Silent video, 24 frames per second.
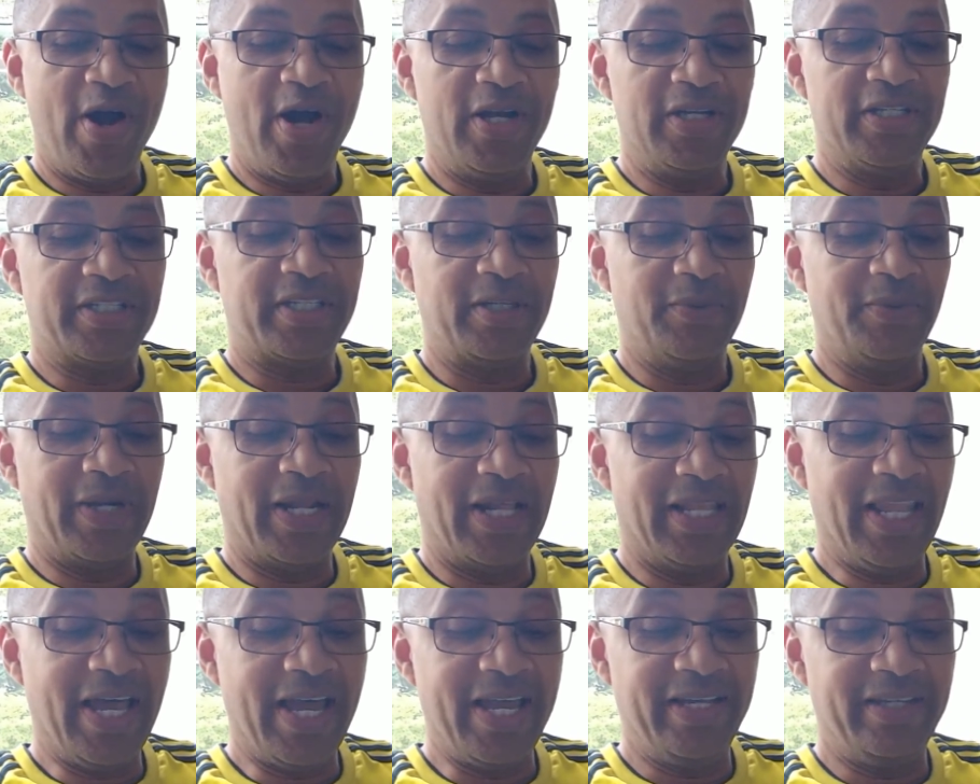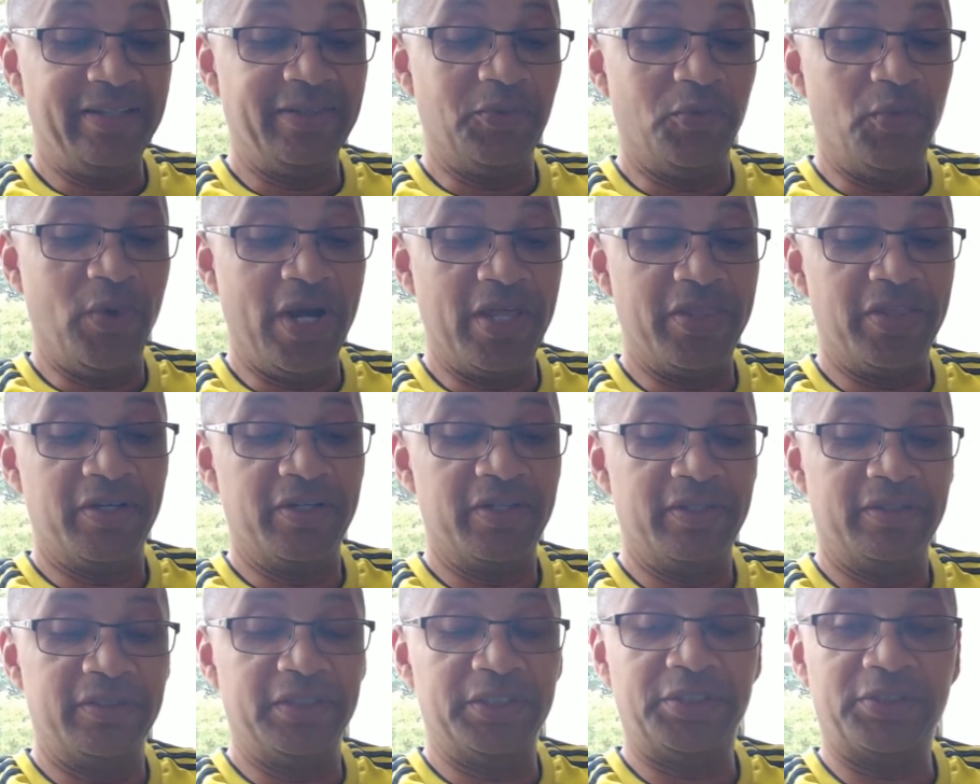You see what I like: the
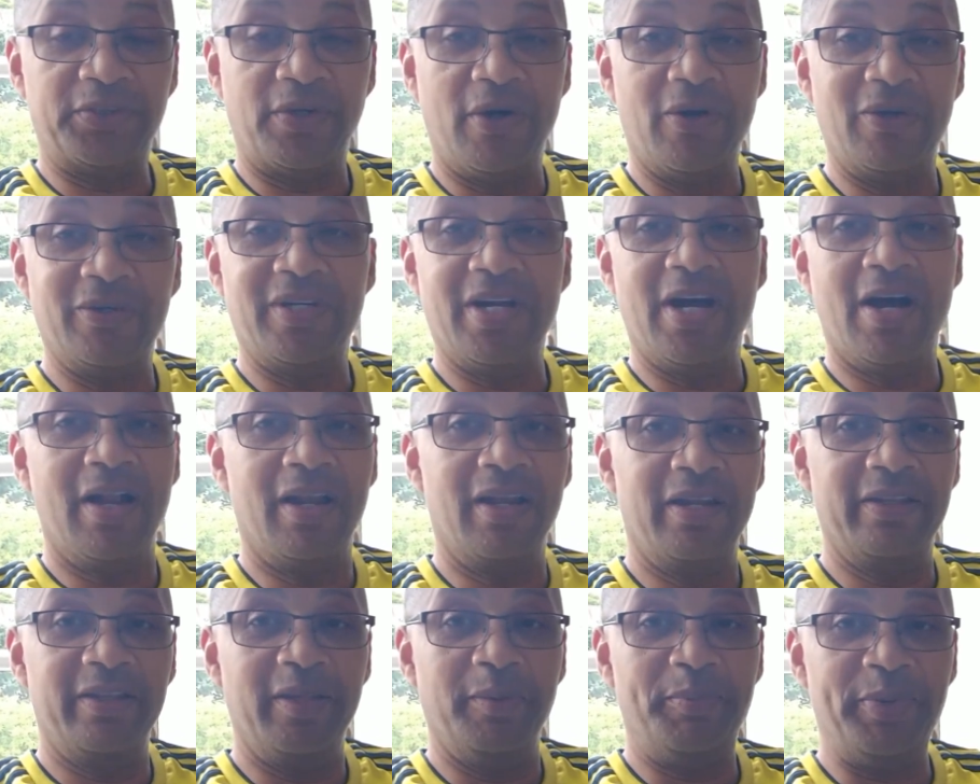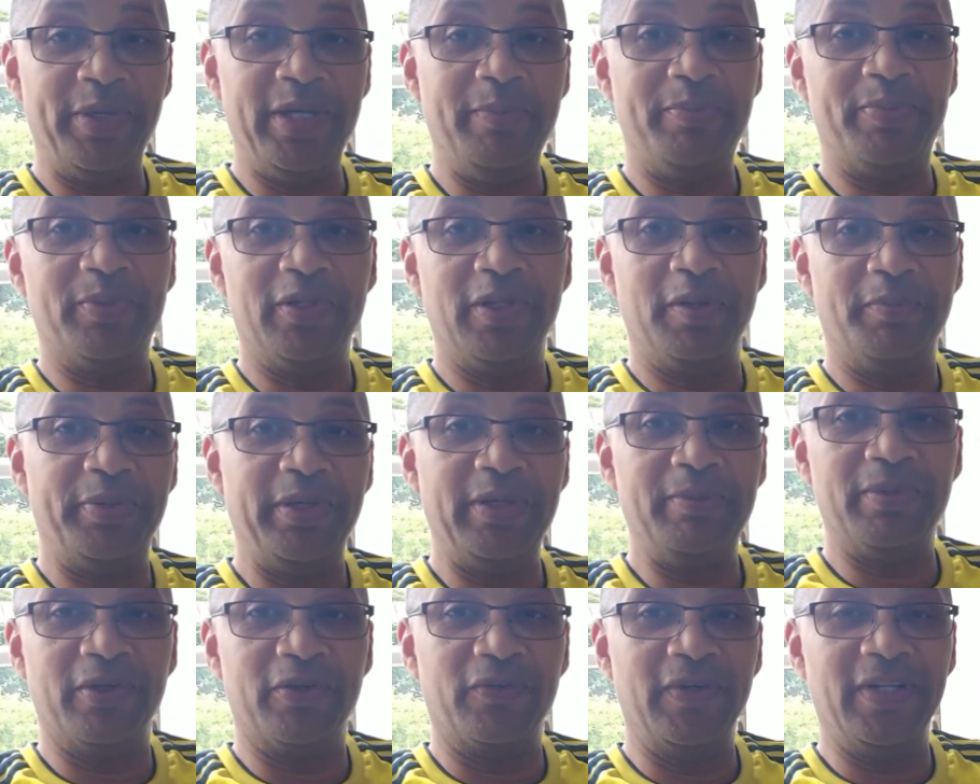weather, the strong dollar, the people. The
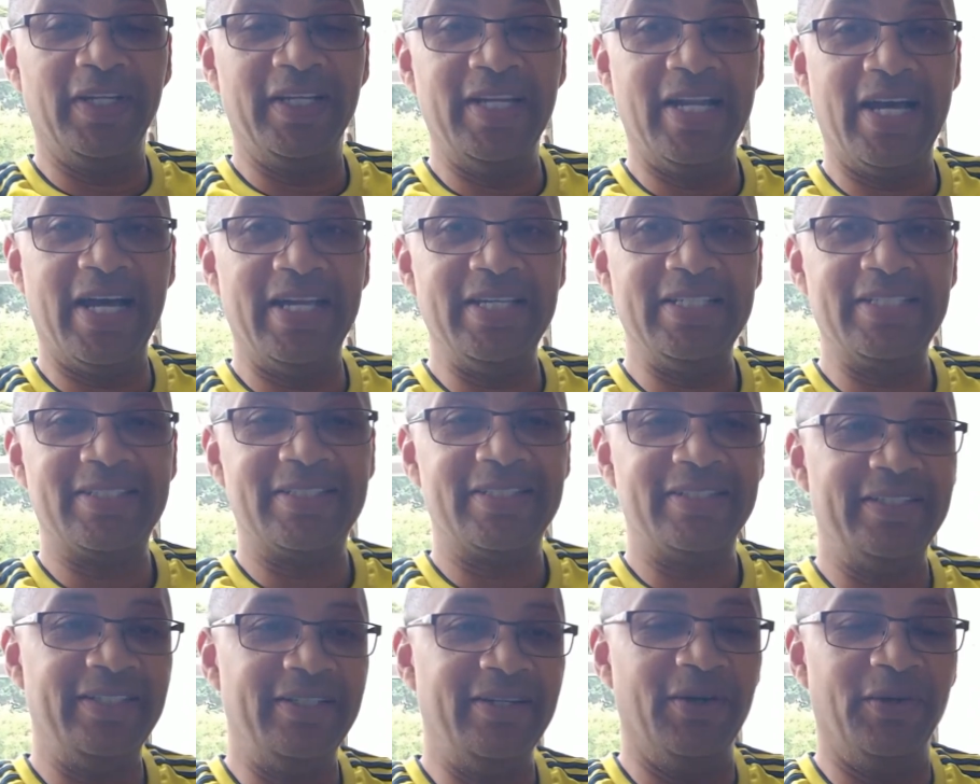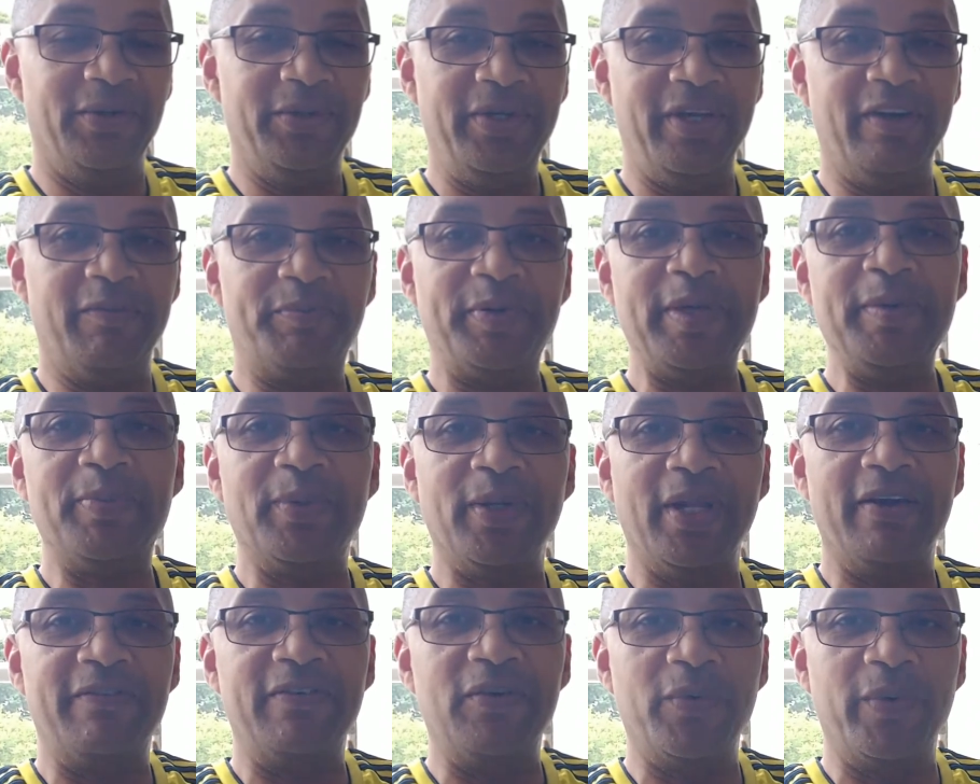people are really nice. You know, you have
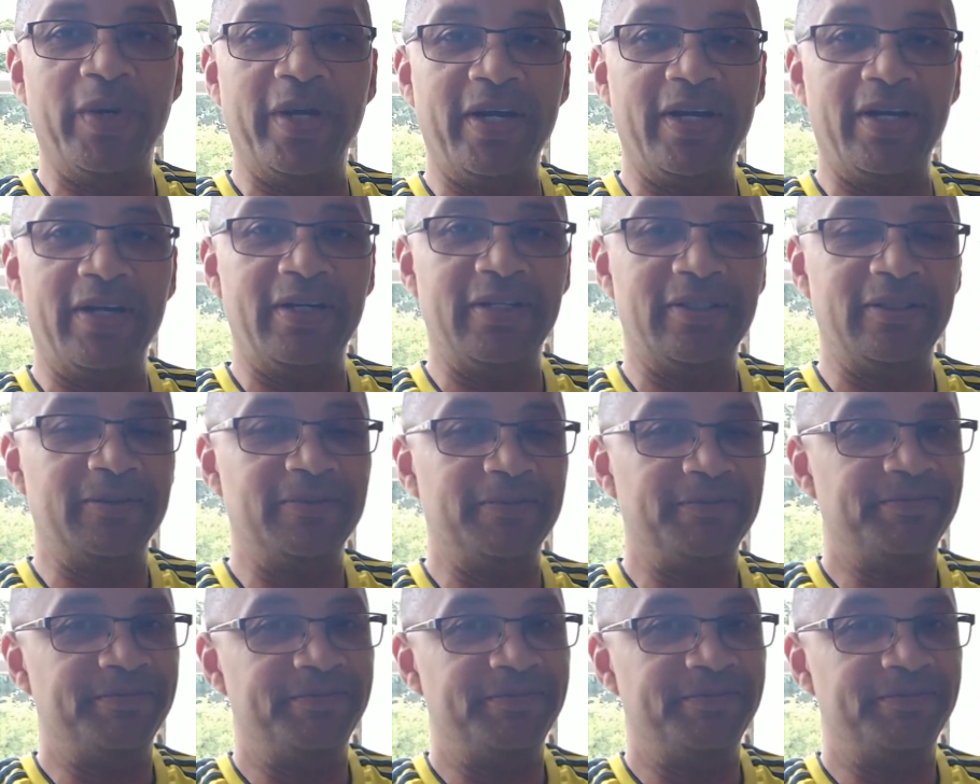people everywhere.